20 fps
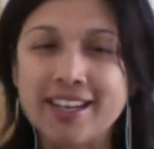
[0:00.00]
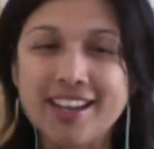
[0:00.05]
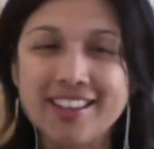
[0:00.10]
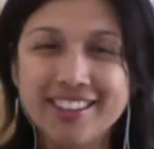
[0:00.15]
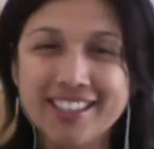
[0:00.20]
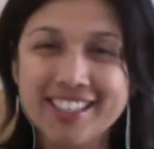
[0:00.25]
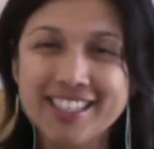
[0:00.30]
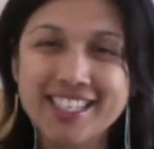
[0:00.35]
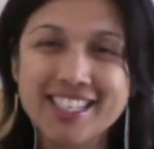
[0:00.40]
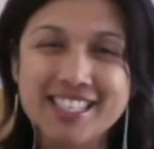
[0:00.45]

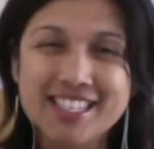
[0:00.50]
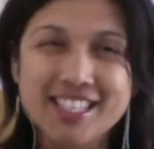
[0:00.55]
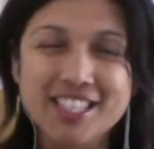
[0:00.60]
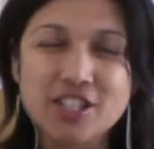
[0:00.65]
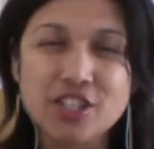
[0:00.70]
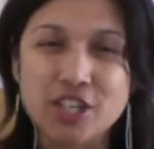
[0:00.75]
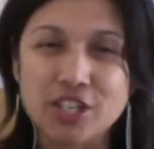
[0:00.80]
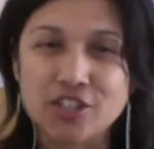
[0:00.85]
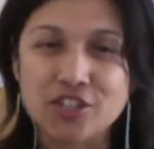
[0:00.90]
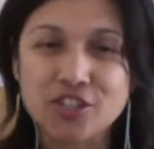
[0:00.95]
like
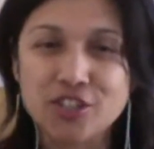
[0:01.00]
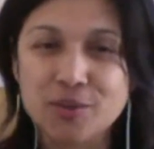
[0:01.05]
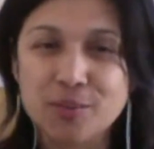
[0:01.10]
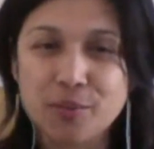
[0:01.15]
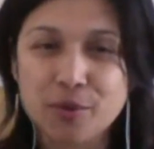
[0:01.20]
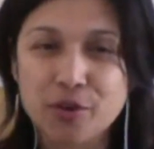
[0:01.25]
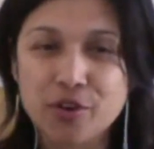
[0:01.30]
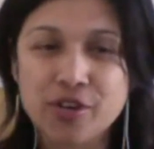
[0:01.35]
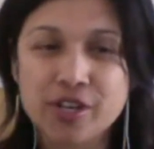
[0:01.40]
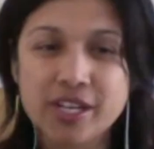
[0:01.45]
indigestion
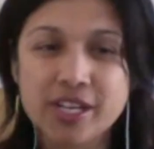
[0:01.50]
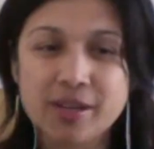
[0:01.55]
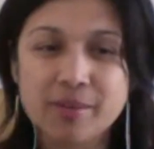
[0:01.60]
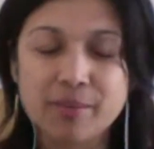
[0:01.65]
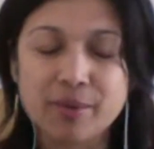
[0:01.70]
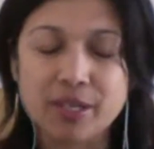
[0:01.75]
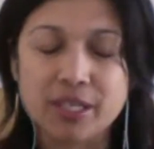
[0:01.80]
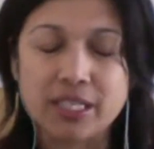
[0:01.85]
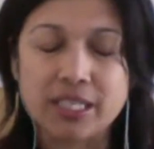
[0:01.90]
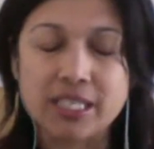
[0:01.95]
burning,
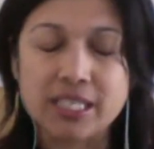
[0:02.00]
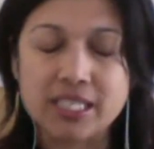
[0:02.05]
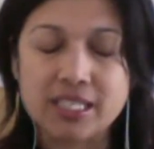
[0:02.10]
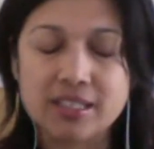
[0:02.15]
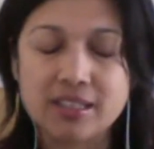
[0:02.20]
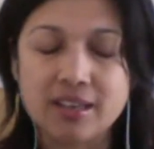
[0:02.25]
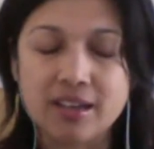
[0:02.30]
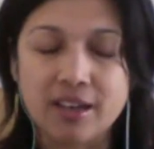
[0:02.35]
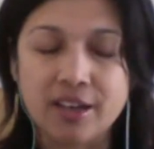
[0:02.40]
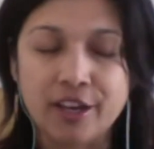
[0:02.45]
but
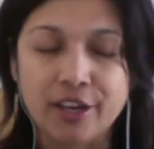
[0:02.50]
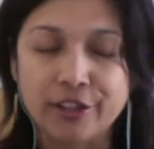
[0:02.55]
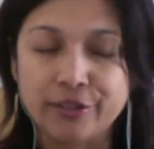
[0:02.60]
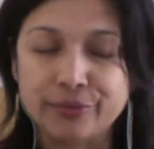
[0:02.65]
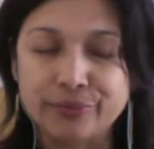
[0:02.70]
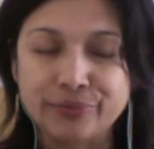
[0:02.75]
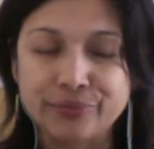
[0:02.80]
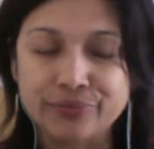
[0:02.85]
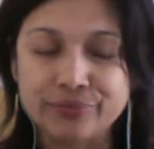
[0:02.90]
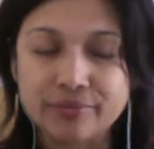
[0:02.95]

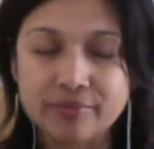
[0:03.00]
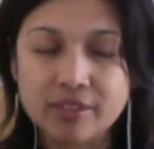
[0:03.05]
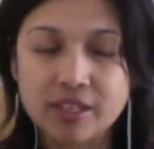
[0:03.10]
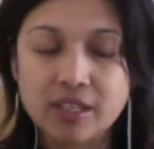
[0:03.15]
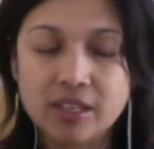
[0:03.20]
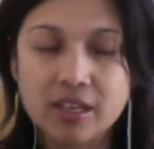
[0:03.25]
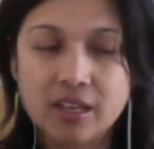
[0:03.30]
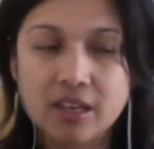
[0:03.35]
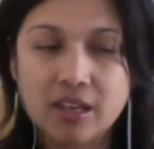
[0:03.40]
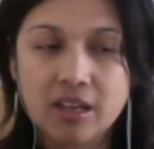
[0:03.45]

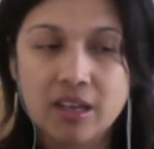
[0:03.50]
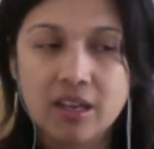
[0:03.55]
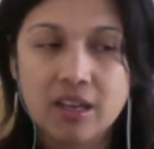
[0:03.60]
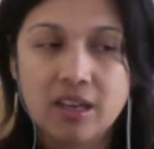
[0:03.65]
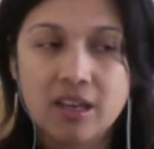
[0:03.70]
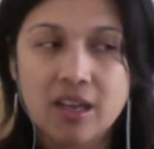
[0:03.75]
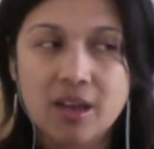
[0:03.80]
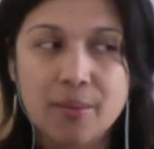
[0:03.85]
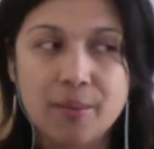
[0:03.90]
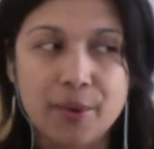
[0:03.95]

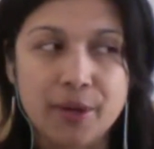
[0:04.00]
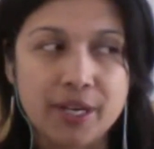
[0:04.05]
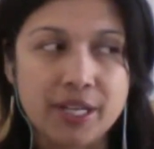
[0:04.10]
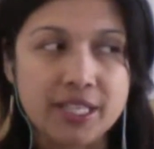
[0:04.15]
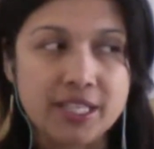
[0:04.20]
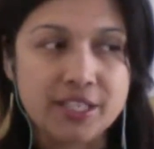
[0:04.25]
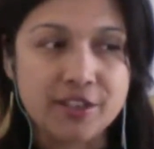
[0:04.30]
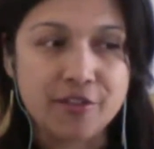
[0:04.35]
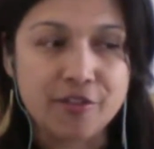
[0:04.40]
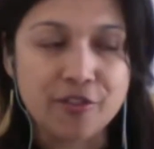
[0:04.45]
a
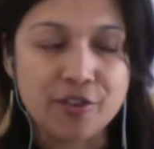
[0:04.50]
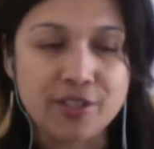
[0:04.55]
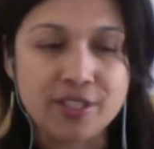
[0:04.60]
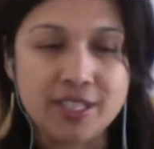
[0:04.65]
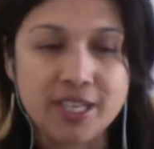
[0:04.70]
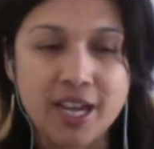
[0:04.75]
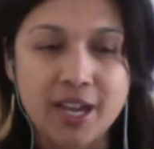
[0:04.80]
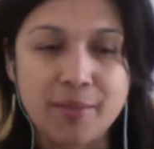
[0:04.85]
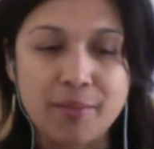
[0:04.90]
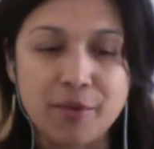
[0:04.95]
different
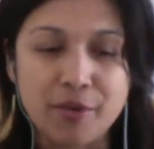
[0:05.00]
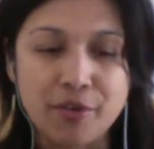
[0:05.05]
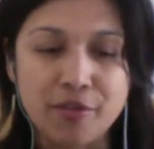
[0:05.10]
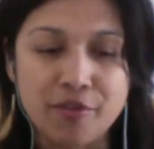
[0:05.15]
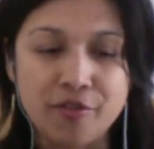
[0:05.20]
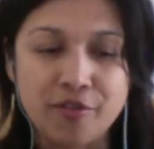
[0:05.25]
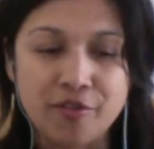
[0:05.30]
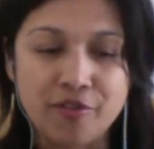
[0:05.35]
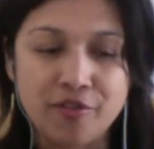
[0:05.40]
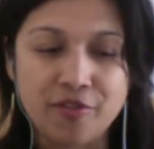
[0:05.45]
type
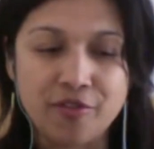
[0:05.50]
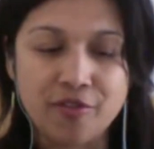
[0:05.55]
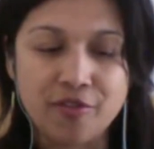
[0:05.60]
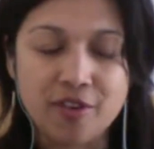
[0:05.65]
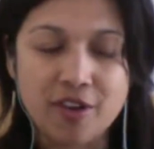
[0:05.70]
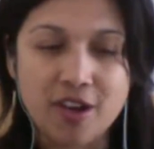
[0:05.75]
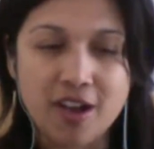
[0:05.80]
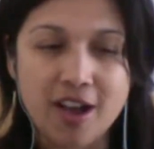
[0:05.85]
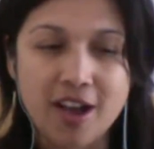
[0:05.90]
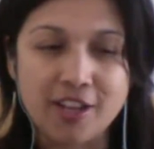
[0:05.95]
of,
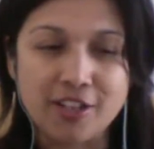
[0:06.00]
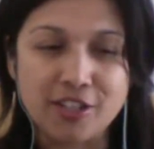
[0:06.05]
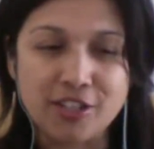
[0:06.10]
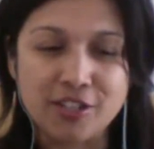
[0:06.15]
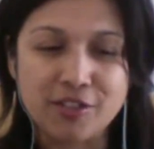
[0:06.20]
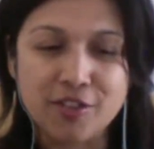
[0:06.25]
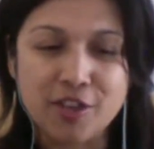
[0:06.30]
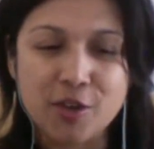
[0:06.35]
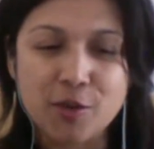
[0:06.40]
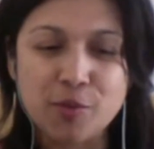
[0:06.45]

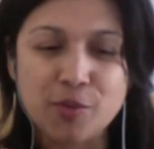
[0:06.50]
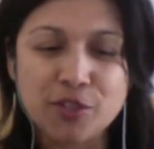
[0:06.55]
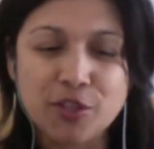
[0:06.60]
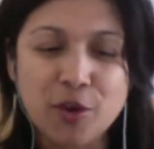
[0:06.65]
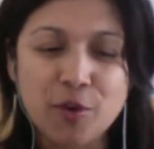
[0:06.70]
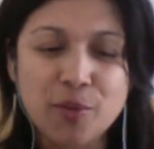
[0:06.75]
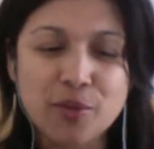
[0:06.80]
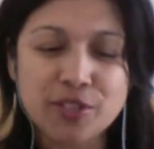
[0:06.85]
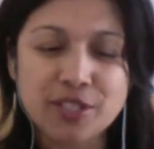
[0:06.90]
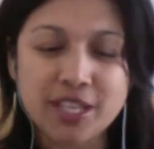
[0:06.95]
it was
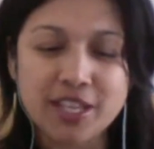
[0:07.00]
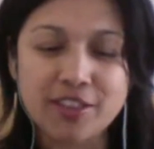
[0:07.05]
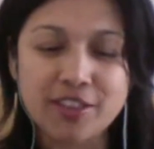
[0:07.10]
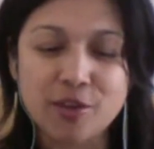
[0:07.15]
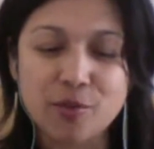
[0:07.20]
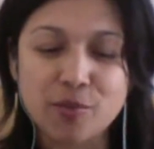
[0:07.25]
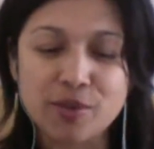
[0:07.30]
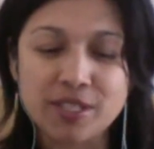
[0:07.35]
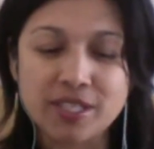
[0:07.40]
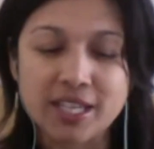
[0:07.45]
almost like there
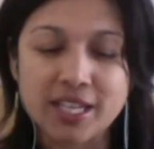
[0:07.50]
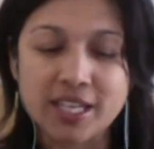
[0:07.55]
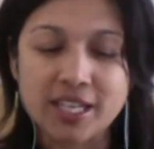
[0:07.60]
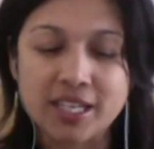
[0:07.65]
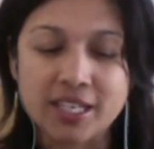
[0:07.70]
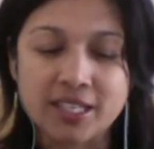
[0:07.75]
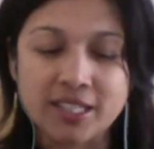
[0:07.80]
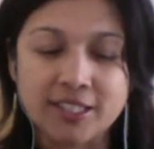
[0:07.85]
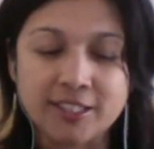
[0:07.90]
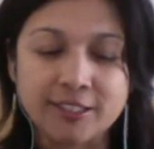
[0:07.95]
was like
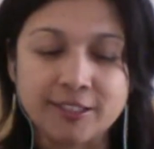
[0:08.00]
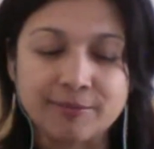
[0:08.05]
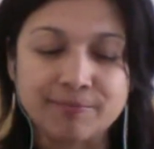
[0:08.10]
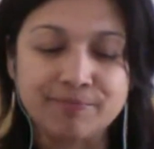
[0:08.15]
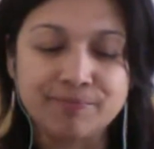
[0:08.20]
a